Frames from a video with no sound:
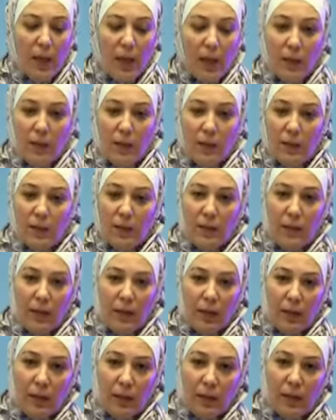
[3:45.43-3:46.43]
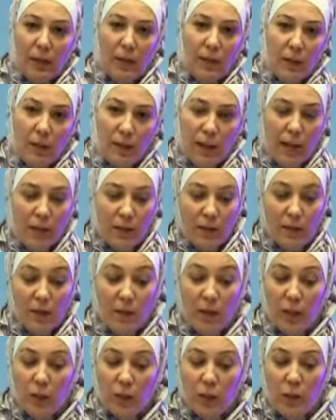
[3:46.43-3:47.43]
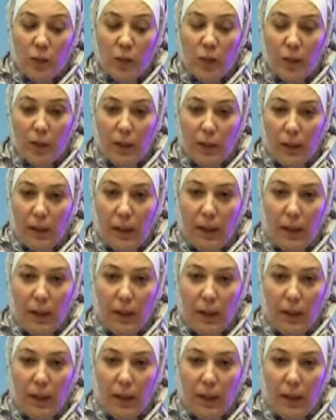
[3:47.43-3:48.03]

It has reflection on the